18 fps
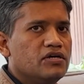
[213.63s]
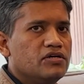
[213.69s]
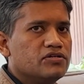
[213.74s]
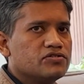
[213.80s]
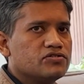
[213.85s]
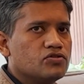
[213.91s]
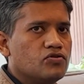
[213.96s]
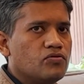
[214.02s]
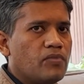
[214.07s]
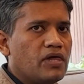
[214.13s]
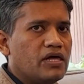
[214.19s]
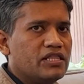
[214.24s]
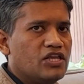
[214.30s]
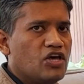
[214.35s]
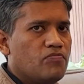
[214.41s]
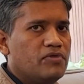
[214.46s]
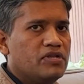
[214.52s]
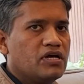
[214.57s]
So
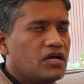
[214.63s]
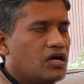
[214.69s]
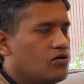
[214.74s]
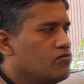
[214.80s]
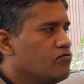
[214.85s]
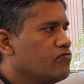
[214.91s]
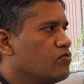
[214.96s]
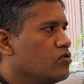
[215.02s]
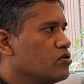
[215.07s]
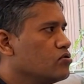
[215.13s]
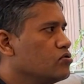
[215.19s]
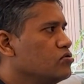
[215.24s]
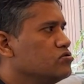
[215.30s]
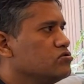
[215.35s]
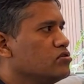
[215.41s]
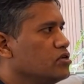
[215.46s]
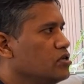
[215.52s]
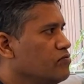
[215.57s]
they have been around for a
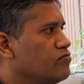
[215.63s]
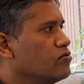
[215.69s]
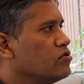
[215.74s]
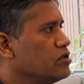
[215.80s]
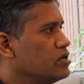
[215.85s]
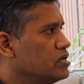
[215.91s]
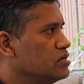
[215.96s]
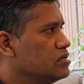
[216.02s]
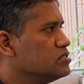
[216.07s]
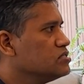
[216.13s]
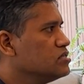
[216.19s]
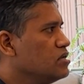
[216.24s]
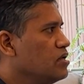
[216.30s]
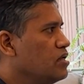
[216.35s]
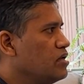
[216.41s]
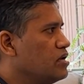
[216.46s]
good 3-4 years.